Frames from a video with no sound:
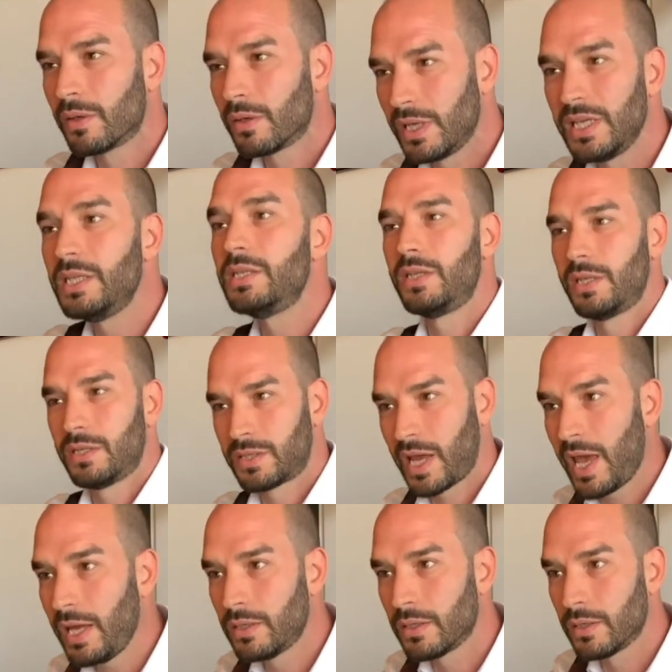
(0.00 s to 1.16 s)
easiest
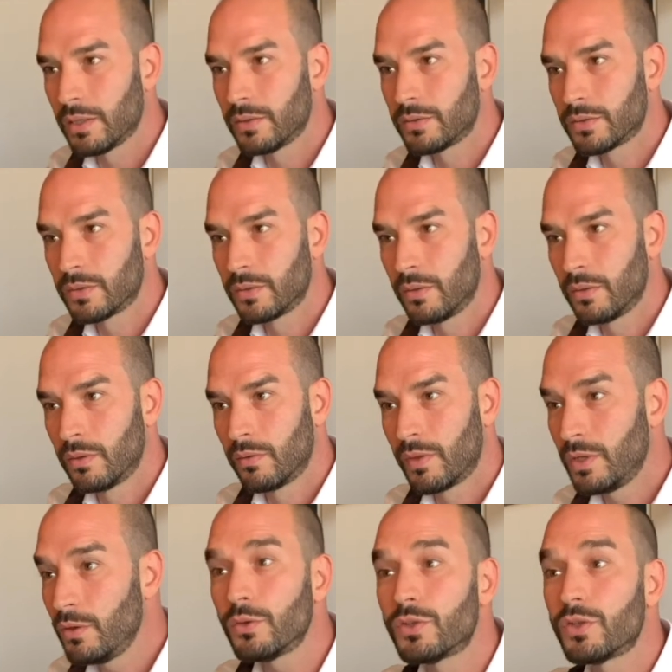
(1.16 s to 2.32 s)
candidates
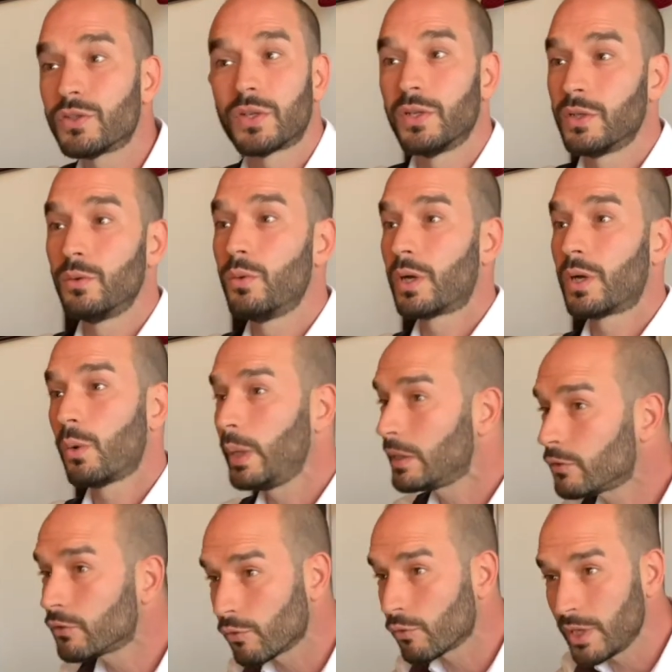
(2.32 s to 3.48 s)
they're not just going to do a
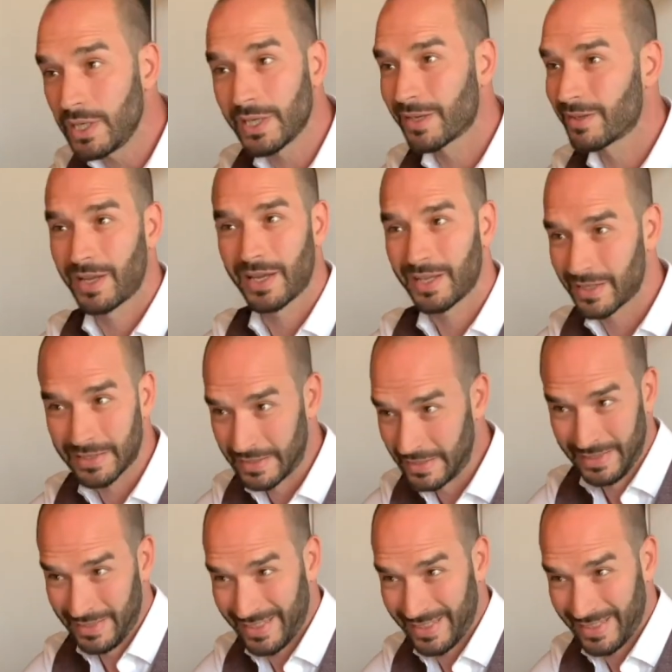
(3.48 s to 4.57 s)
quick screening and, and,